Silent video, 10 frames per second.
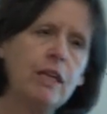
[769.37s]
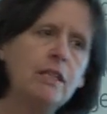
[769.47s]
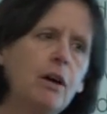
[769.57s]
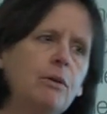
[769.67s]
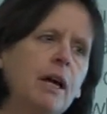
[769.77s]
They
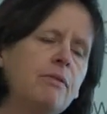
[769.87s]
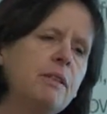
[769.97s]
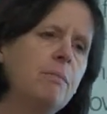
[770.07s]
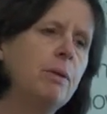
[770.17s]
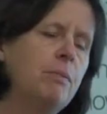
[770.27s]
don't have
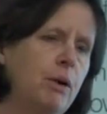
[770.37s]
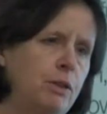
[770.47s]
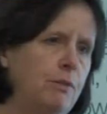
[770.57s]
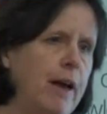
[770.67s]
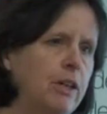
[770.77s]
simple
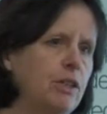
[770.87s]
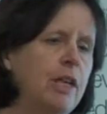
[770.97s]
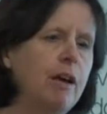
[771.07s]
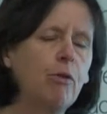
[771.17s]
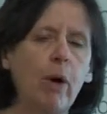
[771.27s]
modes of action,
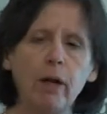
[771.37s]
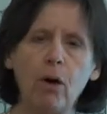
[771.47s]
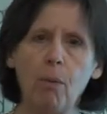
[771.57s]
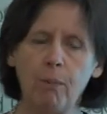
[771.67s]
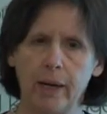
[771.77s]
they have quite
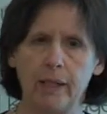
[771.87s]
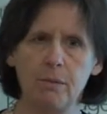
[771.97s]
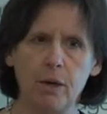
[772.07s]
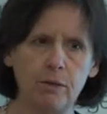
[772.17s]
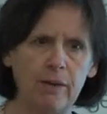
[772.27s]
complex
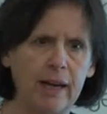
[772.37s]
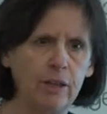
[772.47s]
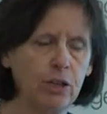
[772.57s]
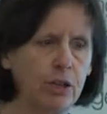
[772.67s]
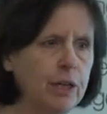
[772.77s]
modes of
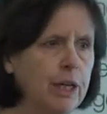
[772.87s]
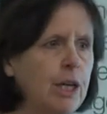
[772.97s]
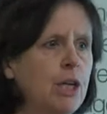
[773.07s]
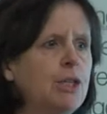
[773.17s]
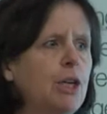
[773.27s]
action.
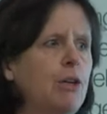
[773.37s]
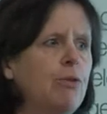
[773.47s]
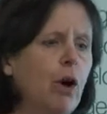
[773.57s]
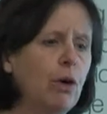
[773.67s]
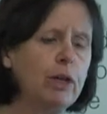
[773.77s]
So
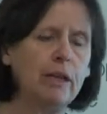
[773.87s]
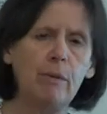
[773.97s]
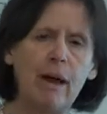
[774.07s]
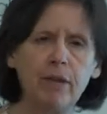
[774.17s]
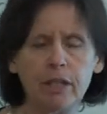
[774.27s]
you've got
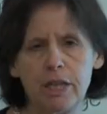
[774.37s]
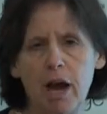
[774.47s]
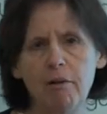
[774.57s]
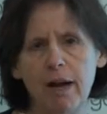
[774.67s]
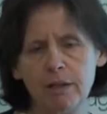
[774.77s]
them having a
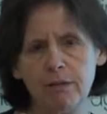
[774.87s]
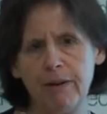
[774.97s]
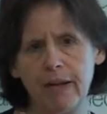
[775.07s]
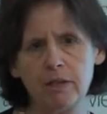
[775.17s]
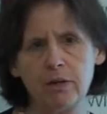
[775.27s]
direct
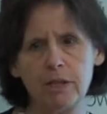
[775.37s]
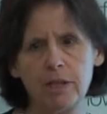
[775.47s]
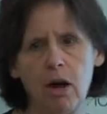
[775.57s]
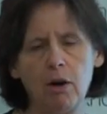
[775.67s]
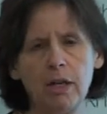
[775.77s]
effect on the
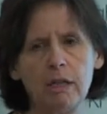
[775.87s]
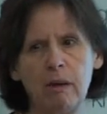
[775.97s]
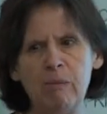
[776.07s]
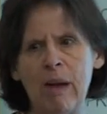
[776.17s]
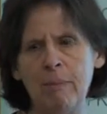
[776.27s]
target
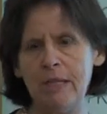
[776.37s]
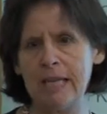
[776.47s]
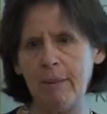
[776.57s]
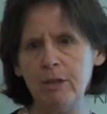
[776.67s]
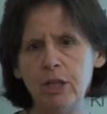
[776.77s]
and maybe
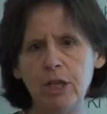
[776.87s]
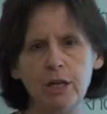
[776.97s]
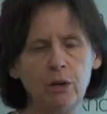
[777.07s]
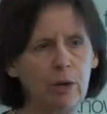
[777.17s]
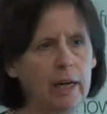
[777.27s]
damaging
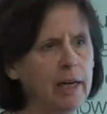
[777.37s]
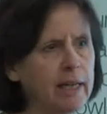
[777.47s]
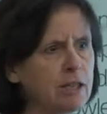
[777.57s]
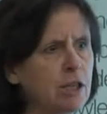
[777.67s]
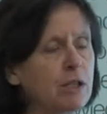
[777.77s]
it or killing
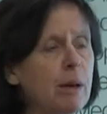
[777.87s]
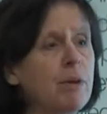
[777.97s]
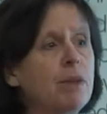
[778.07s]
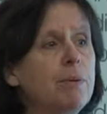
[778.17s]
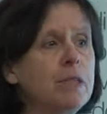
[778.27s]
it. So some
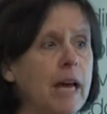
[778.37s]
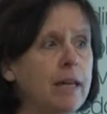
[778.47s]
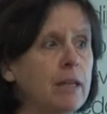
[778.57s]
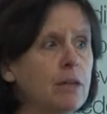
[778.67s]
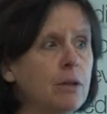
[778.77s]
of the
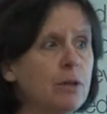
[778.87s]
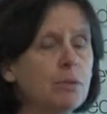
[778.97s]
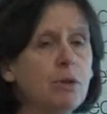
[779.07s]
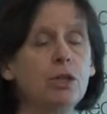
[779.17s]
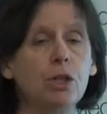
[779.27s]

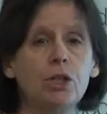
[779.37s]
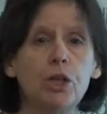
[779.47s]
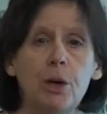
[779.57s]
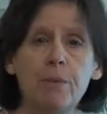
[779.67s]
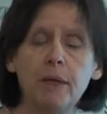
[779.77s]
botanicals, which are
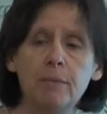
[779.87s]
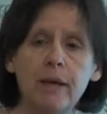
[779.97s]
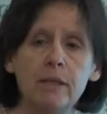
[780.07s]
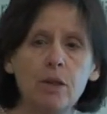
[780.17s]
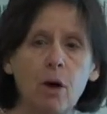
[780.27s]

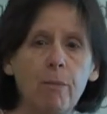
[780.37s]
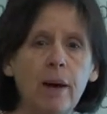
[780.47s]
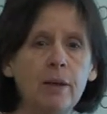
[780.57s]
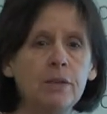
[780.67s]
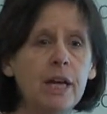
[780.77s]
terpene-based
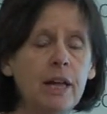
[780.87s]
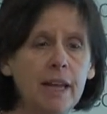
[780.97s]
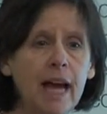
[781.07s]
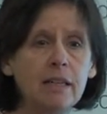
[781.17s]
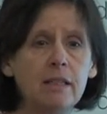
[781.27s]
compounds,
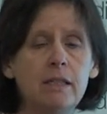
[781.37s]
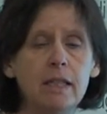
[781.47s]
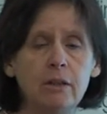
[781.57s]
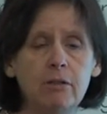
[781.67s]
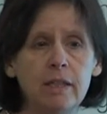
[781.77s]
they act as
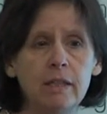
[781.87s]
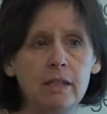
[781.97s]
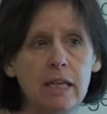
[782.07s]
degreasers.